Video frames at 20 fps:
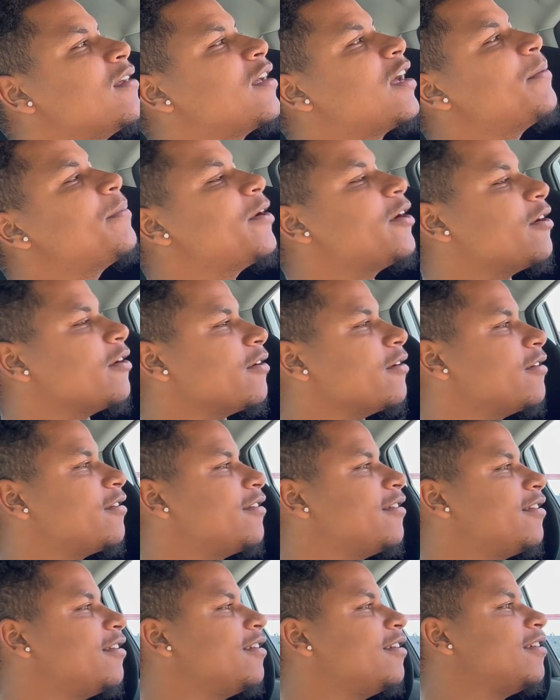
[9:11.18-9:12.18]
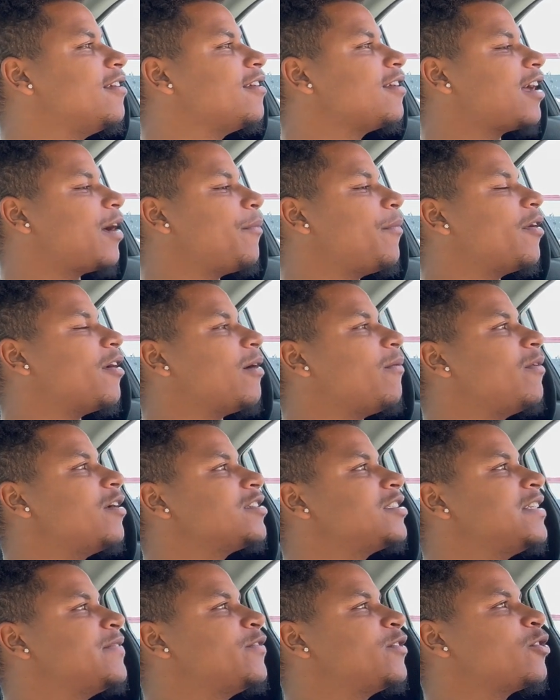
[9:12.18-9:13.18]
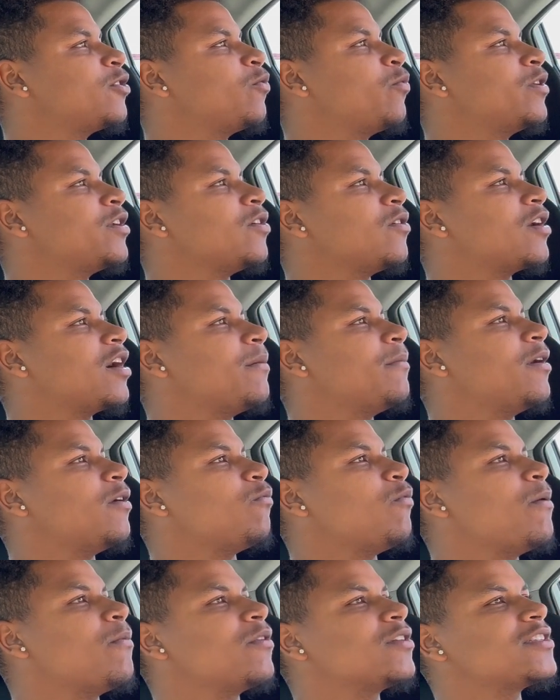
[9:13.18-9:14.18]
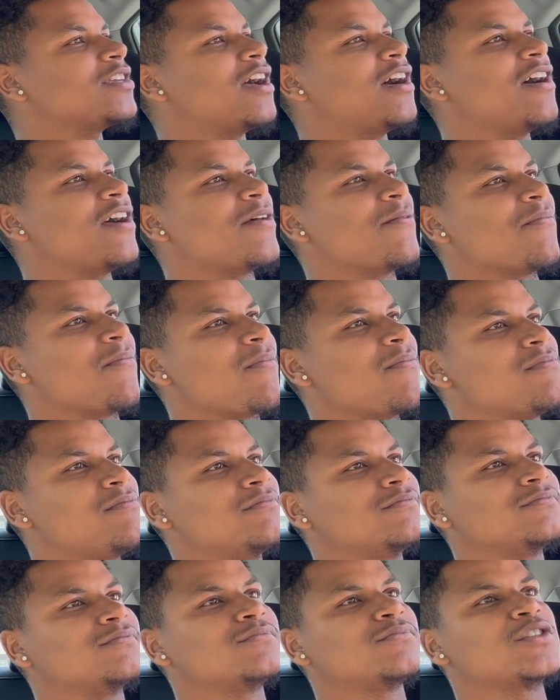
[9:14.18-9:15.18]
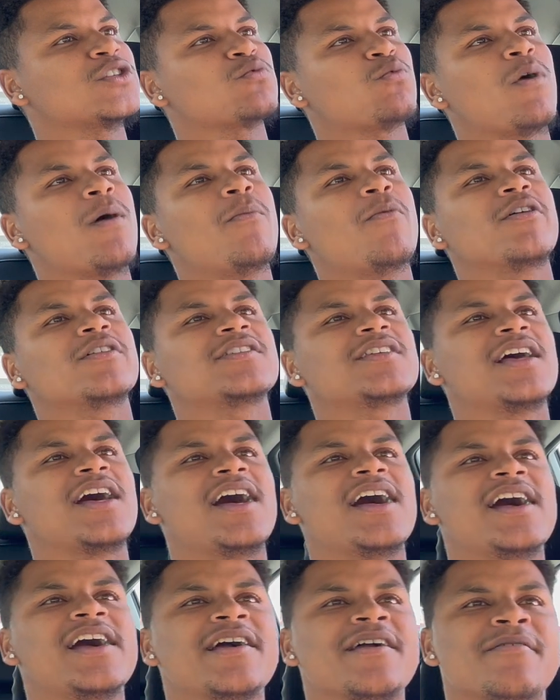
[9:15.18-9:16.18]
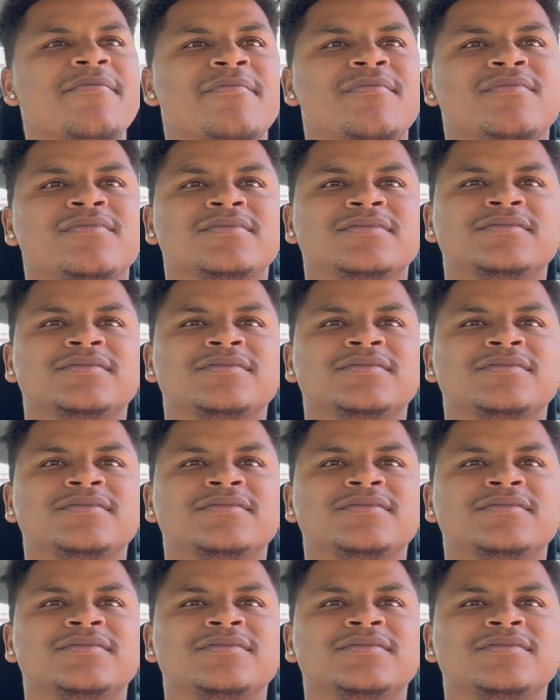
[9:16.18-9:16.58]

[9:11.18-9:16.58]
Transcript: Come here. Come here. I want to sniff you through the window. Come here. One more time. Just one more time.